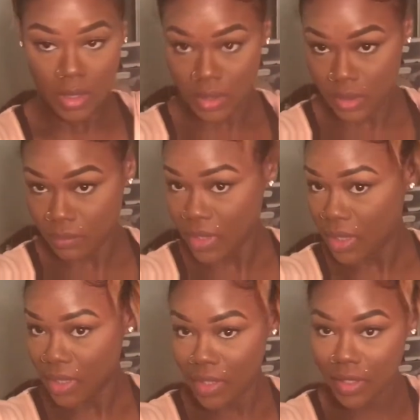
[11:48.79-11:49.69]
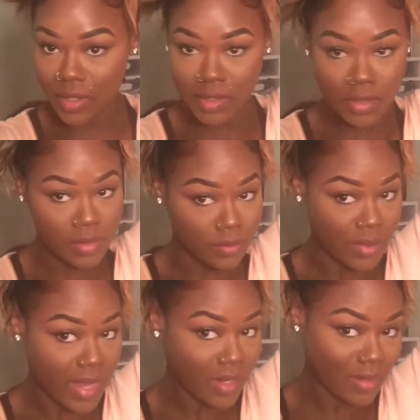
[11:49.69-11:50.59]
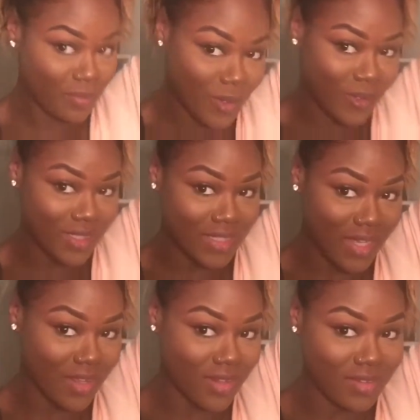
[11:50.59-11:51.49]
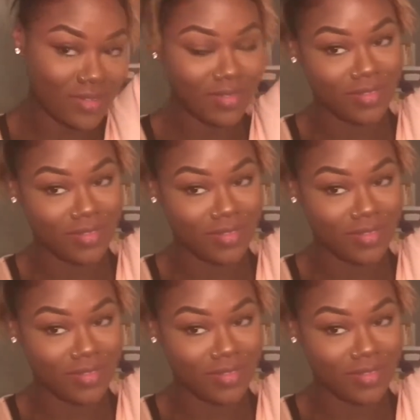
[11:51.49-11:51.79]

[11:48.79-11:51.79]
And my hair is back in a ponytail.